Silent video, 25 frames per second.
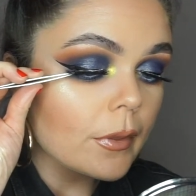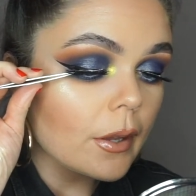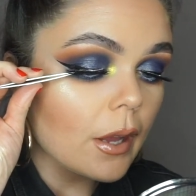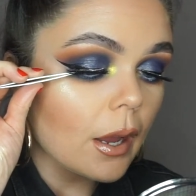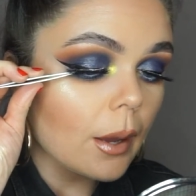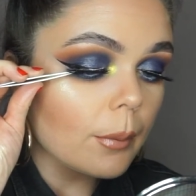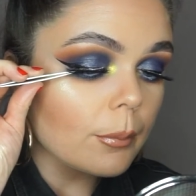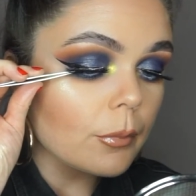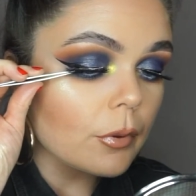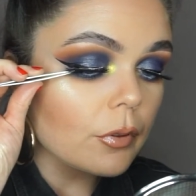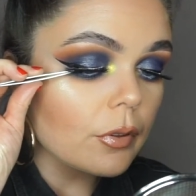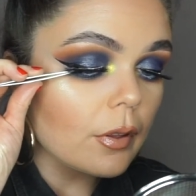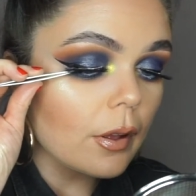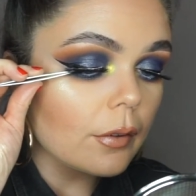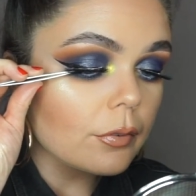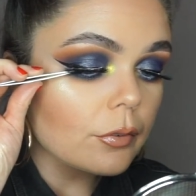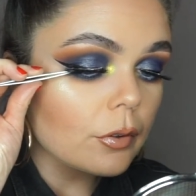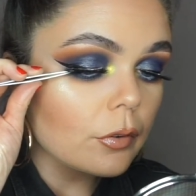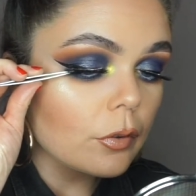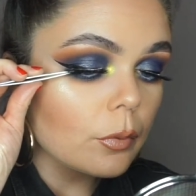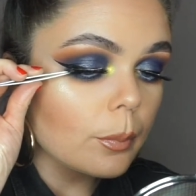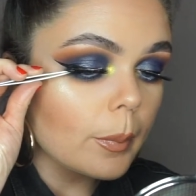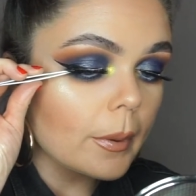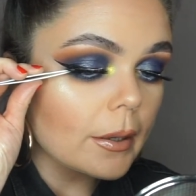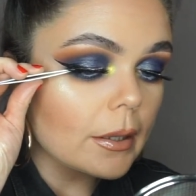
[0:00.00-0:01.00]
I'm just
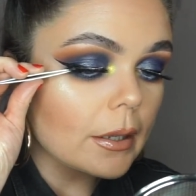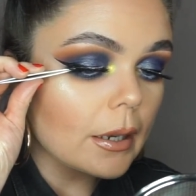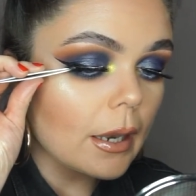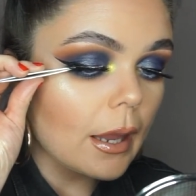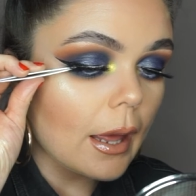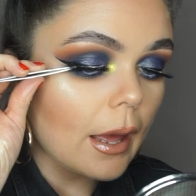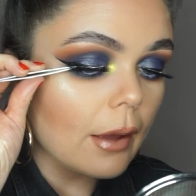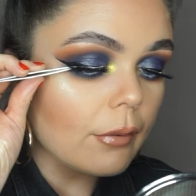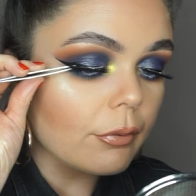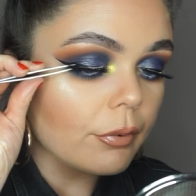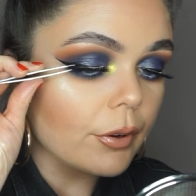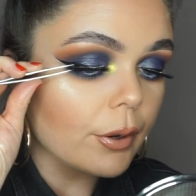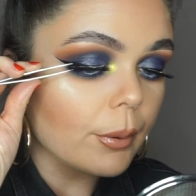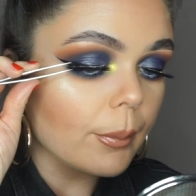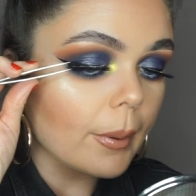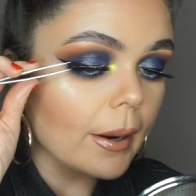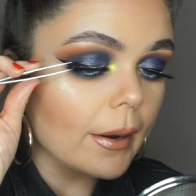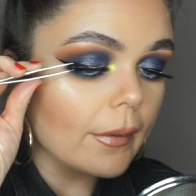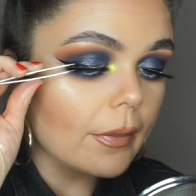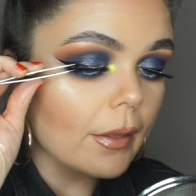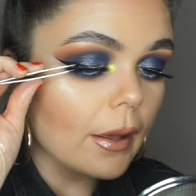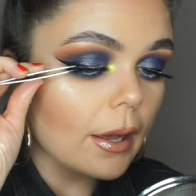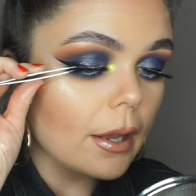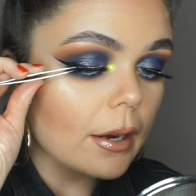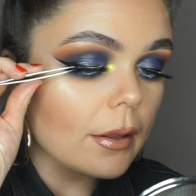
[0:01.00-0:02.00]
after spitting
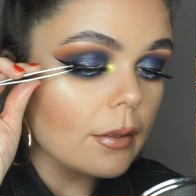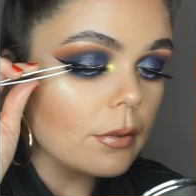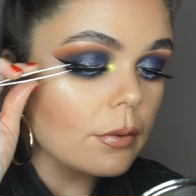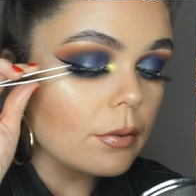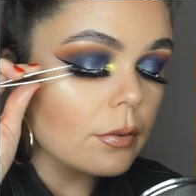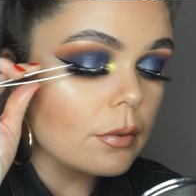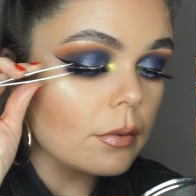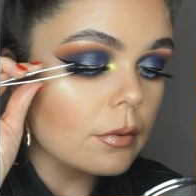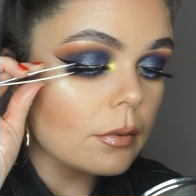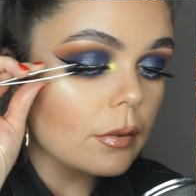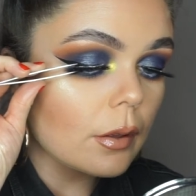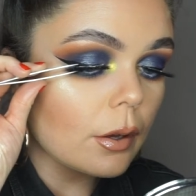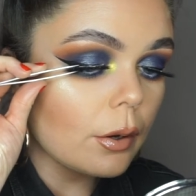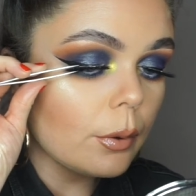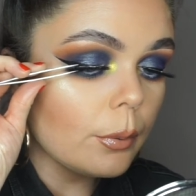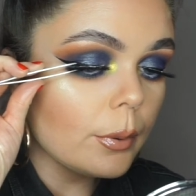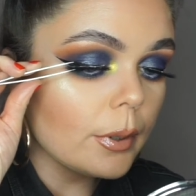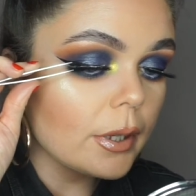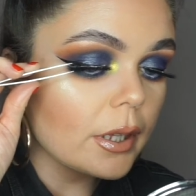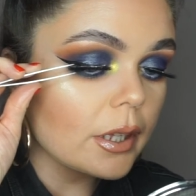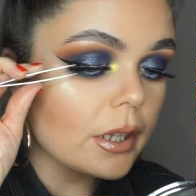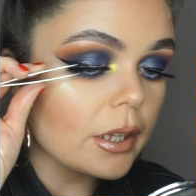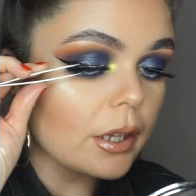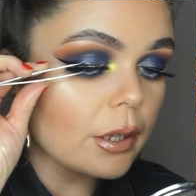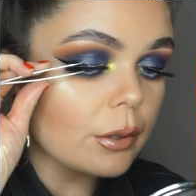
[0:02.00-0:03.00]
everywhere. That is so
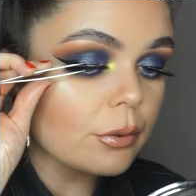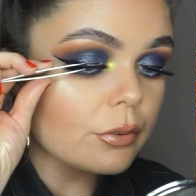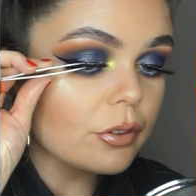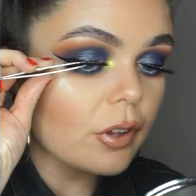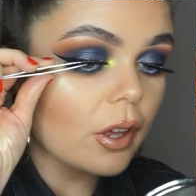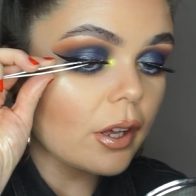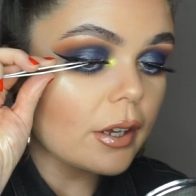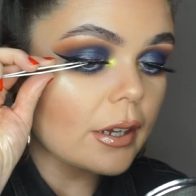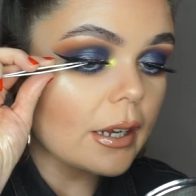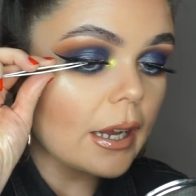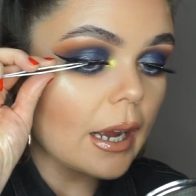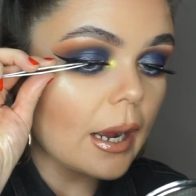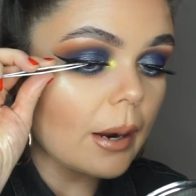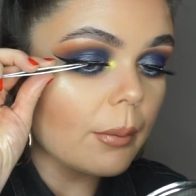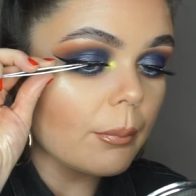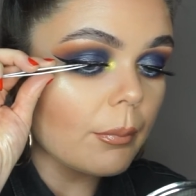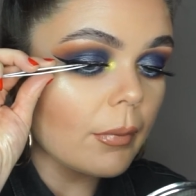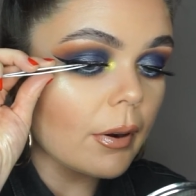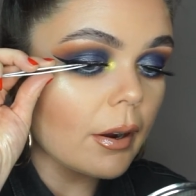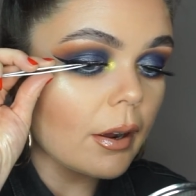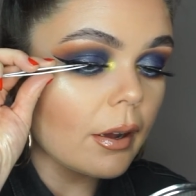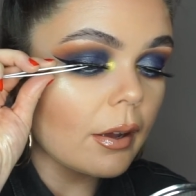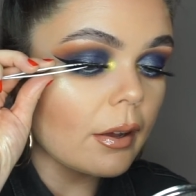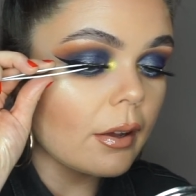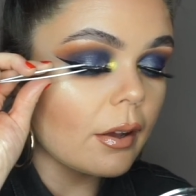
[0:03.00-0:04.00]
cute on
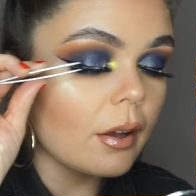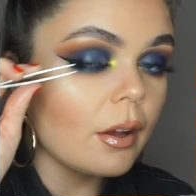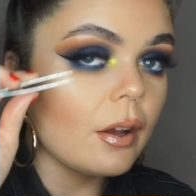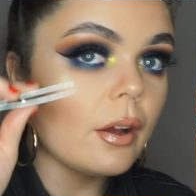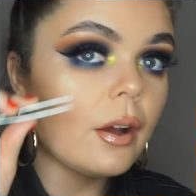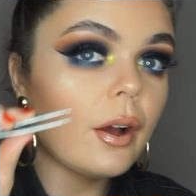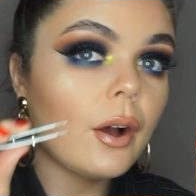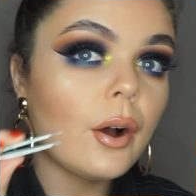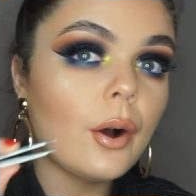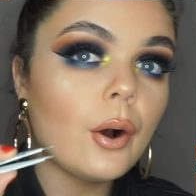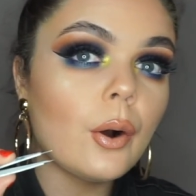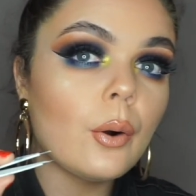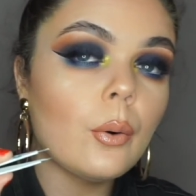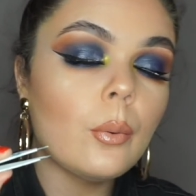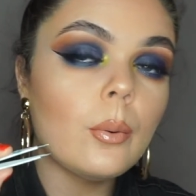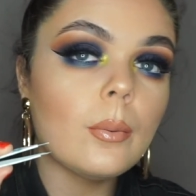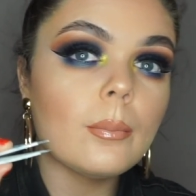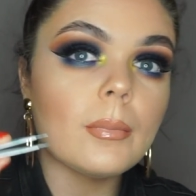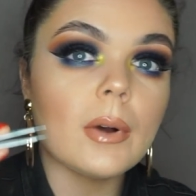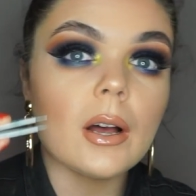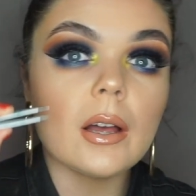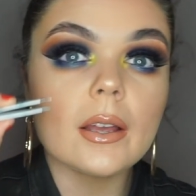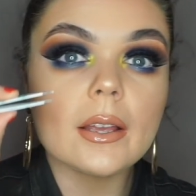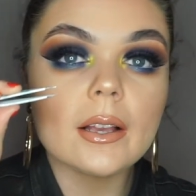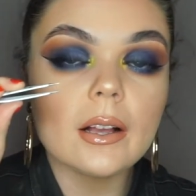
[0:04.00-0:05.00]
camera. Oh
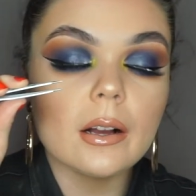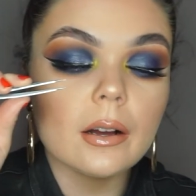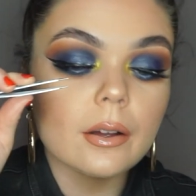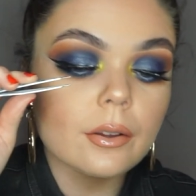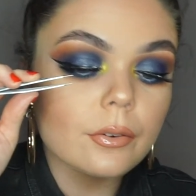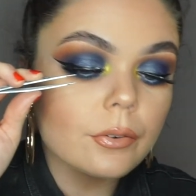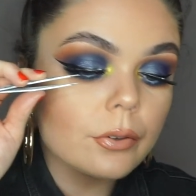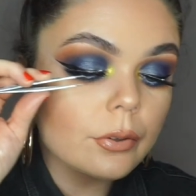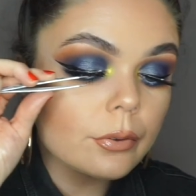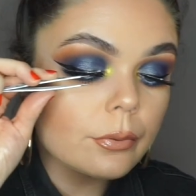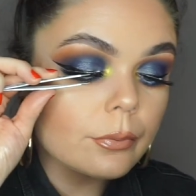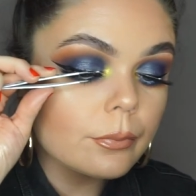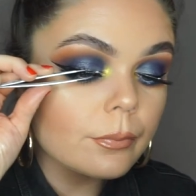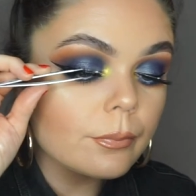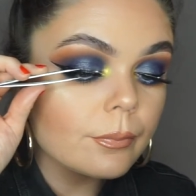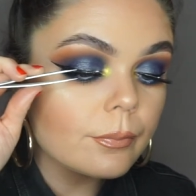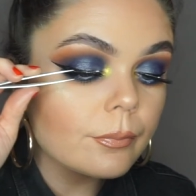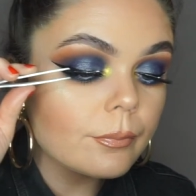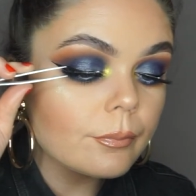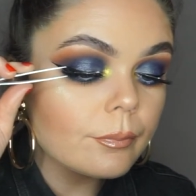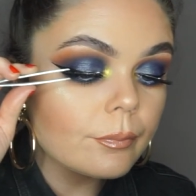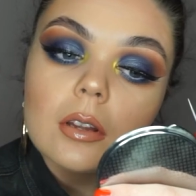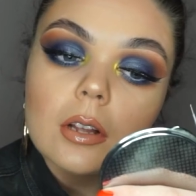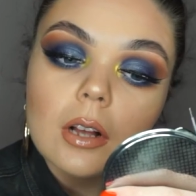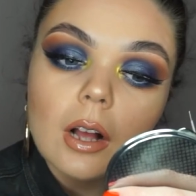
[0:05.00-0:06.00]
my god,
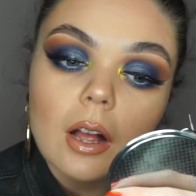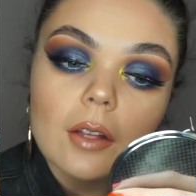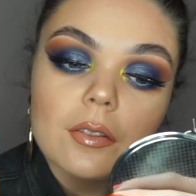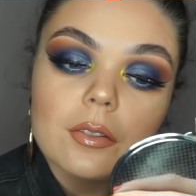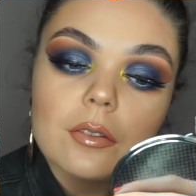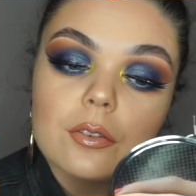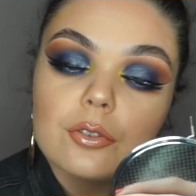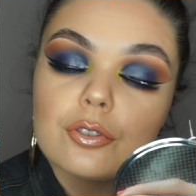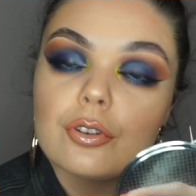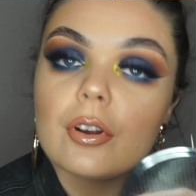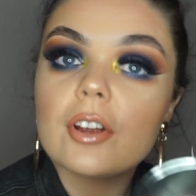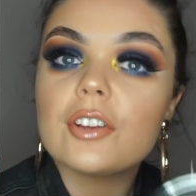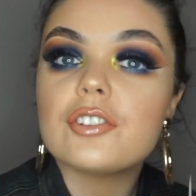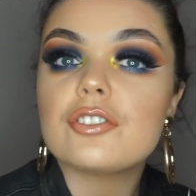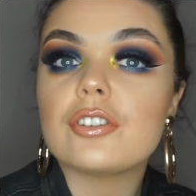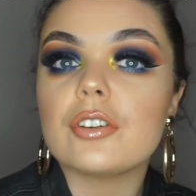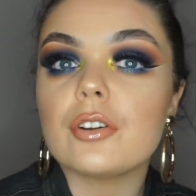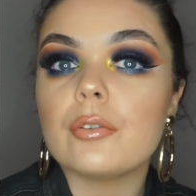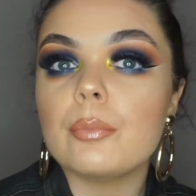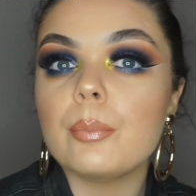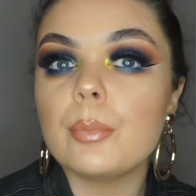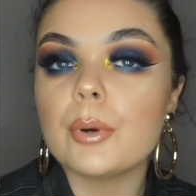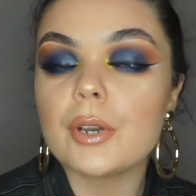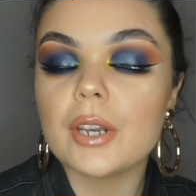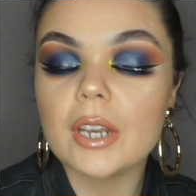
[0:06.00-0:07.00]
the concentration
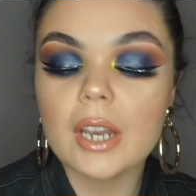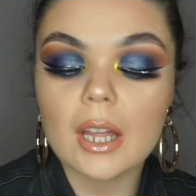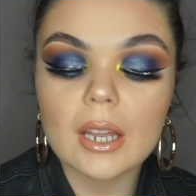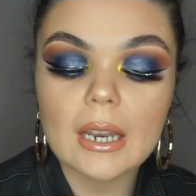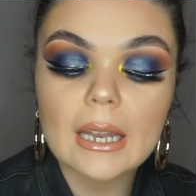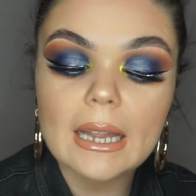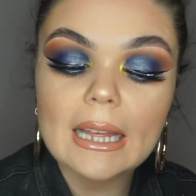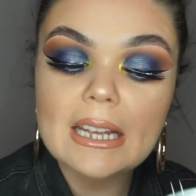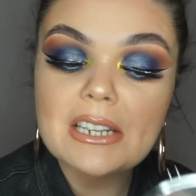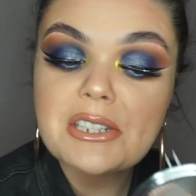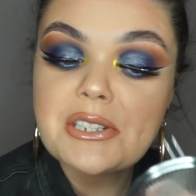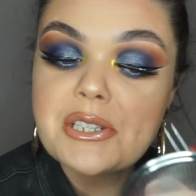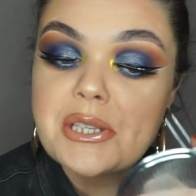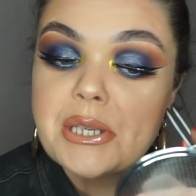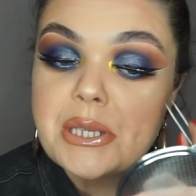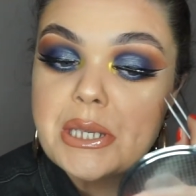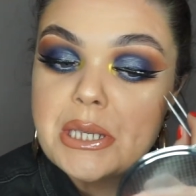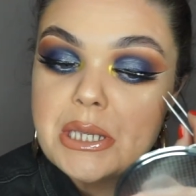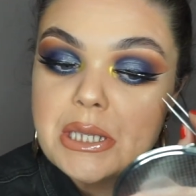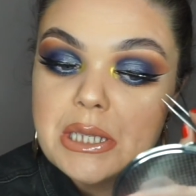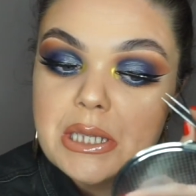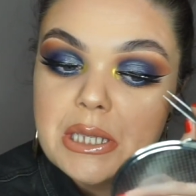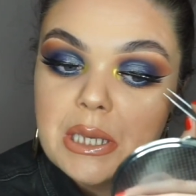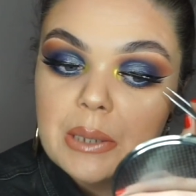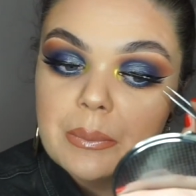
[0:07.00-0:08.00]
of putting on lashes
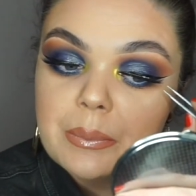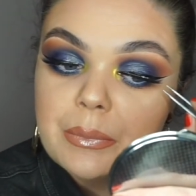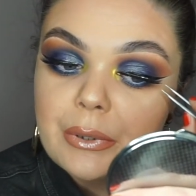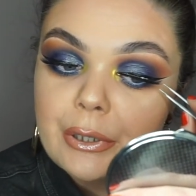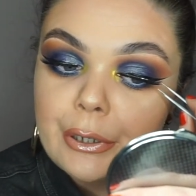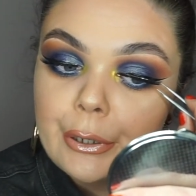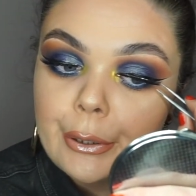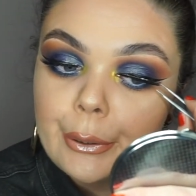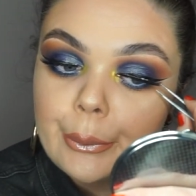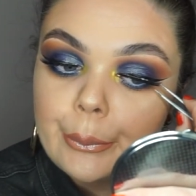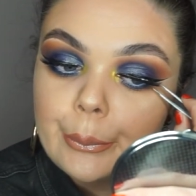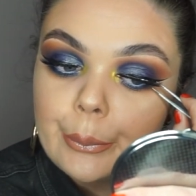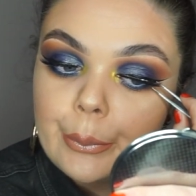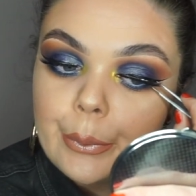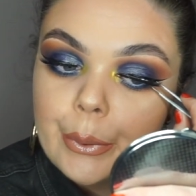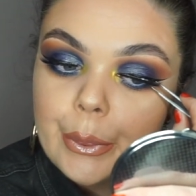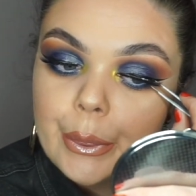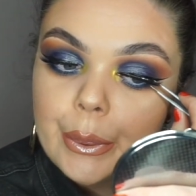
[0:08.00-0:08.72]
is something else.